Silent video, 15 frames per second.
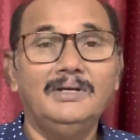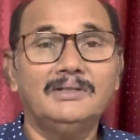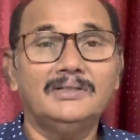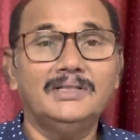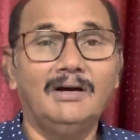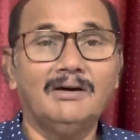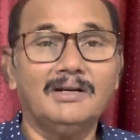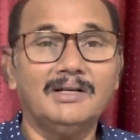
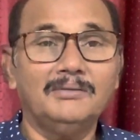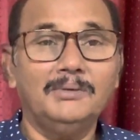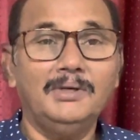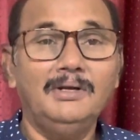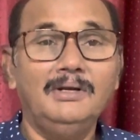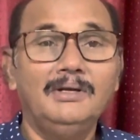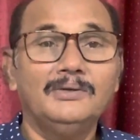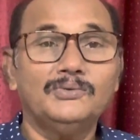the
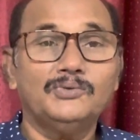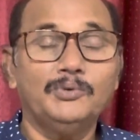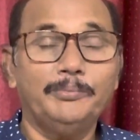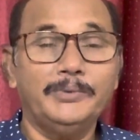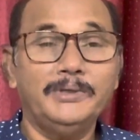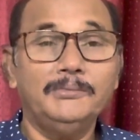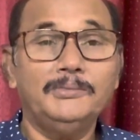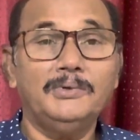Honorable
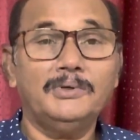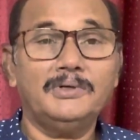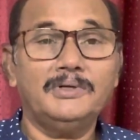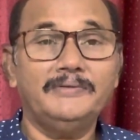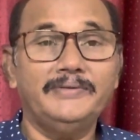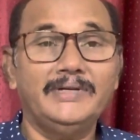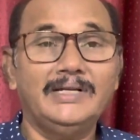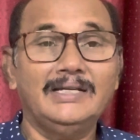Supreme Court
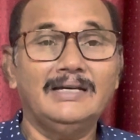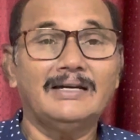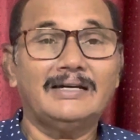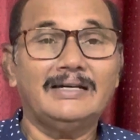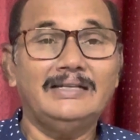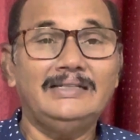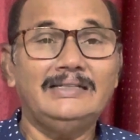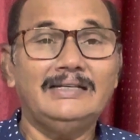of India
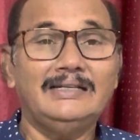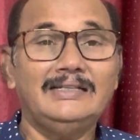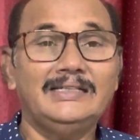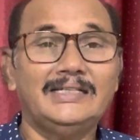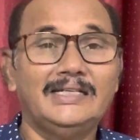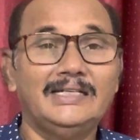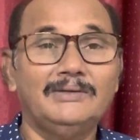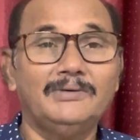
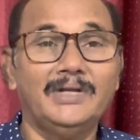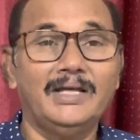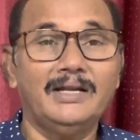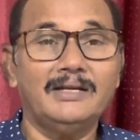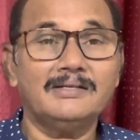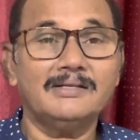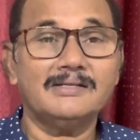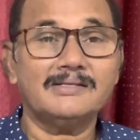clearly gave
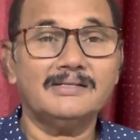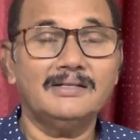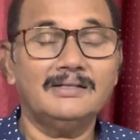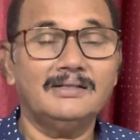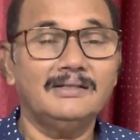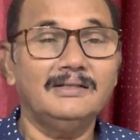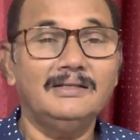directions that